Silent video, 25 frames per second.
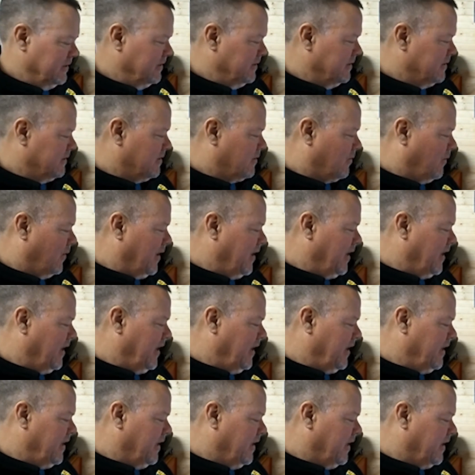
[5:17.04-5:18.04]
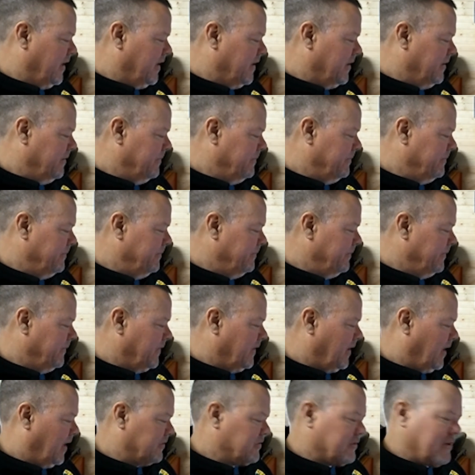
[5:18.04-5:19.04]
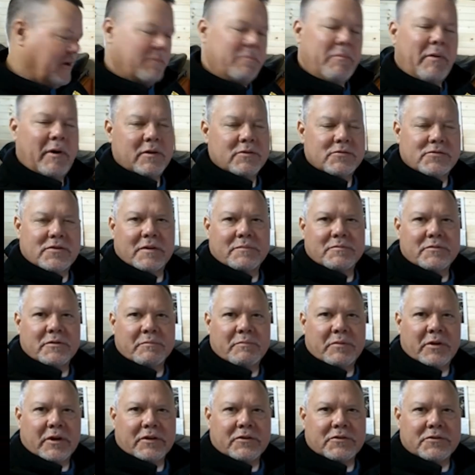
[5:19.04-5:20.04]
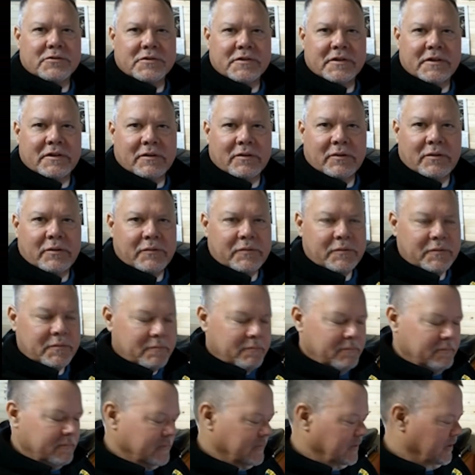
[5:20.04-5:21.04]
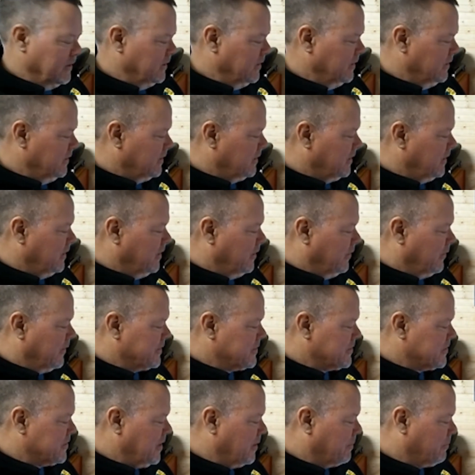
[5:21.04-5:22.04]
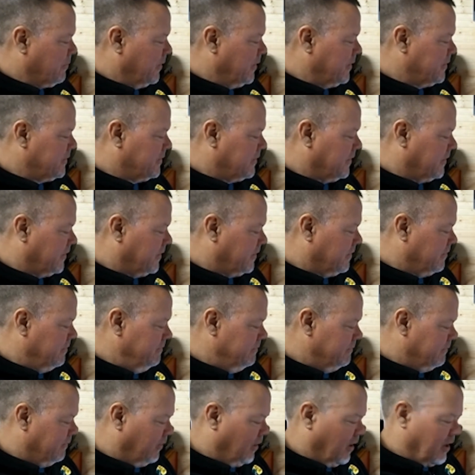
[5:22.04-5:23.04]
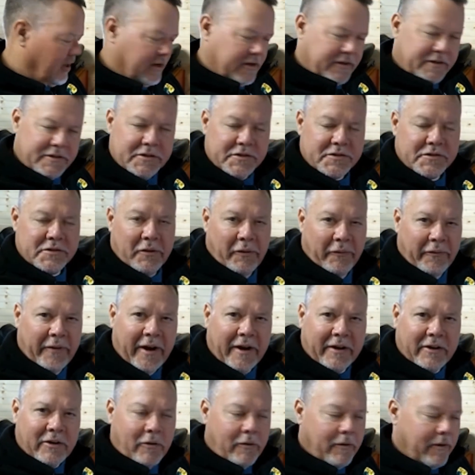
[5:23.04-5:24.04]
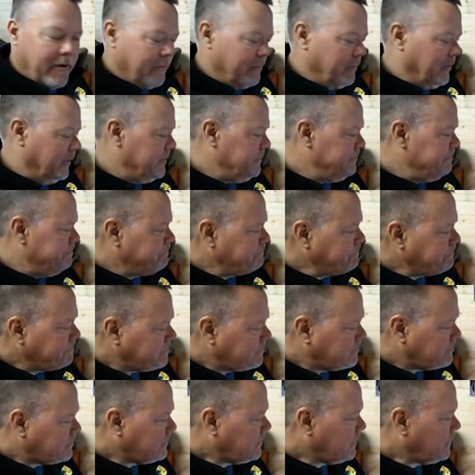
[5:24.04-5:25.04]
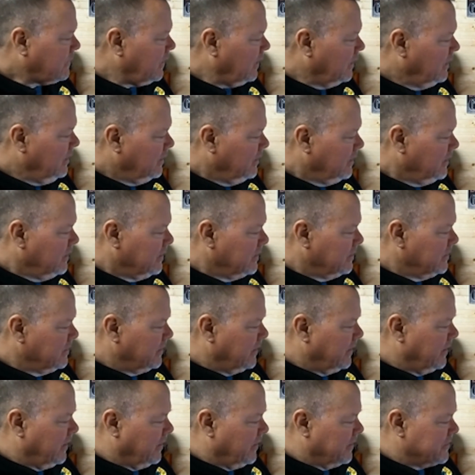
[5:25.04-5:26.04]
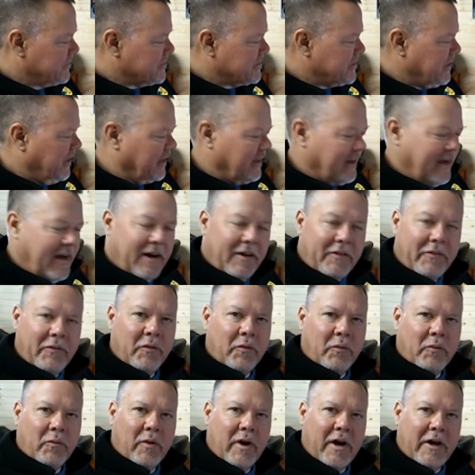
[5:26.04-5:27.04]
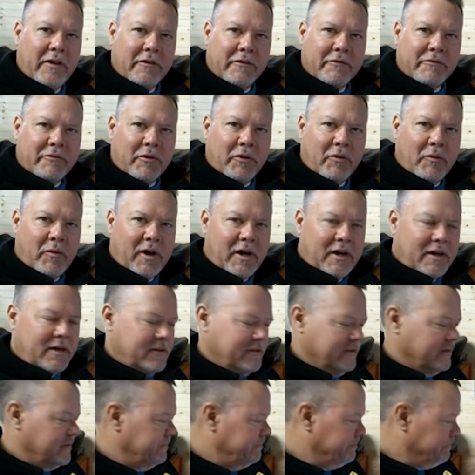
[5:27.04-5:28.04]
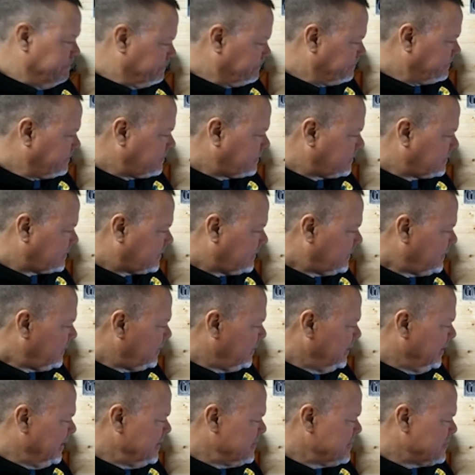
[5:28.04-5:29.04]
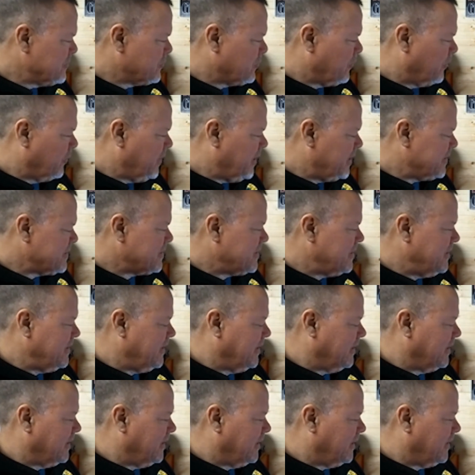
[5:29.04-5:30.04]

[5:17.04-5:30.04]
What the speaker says: Quite a. I'll try to post up some pictures and do, you know, a separate blog just on that car. But you know, it sat out in the weather for a while, and hinges were rusted, and